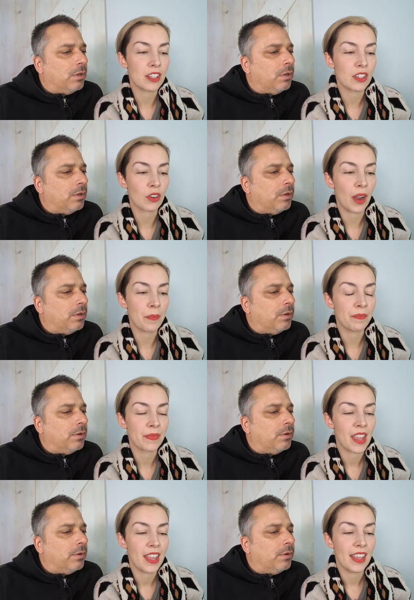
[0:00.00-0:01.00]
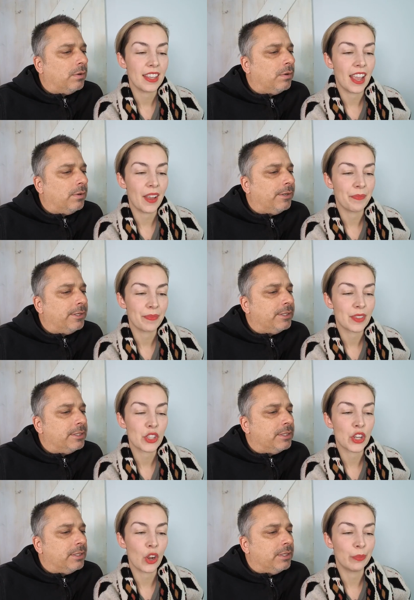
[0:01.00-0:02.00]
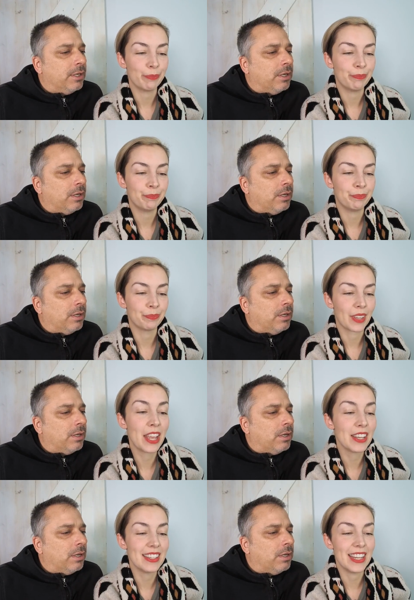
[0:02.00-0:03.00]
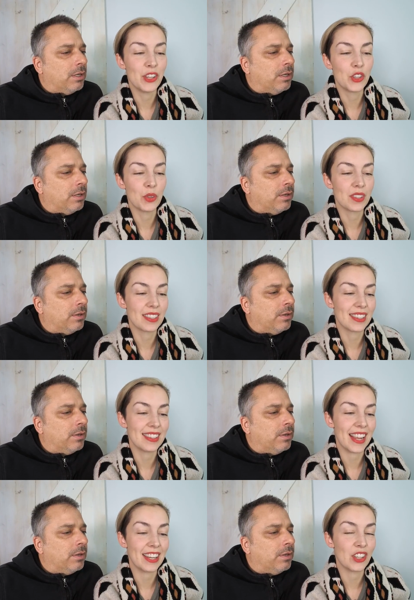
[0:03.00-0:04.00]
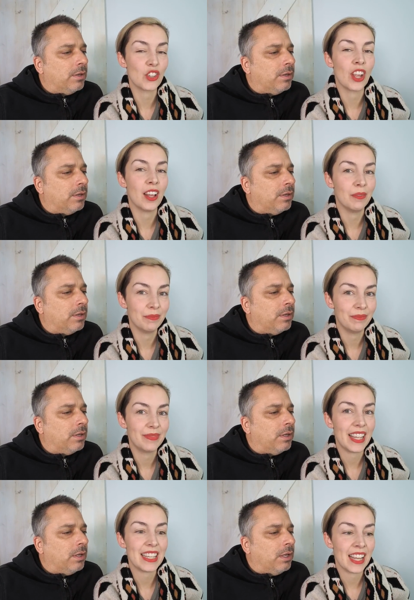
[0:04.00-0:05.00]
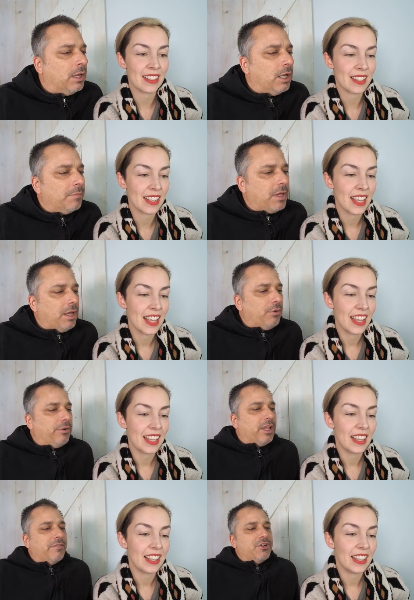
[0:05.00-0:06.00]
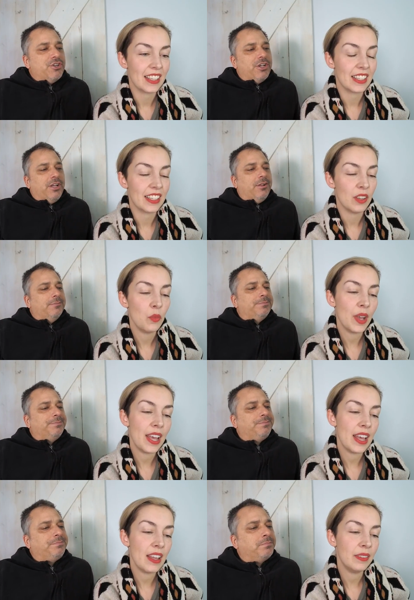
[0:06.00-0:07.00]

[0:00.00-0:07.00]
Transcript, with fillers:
Speaker 1: her on Instagram. Yeah, snow. Dean chooses to stay in his shell. Well, I don't
Speaker 2: really have a show. Well,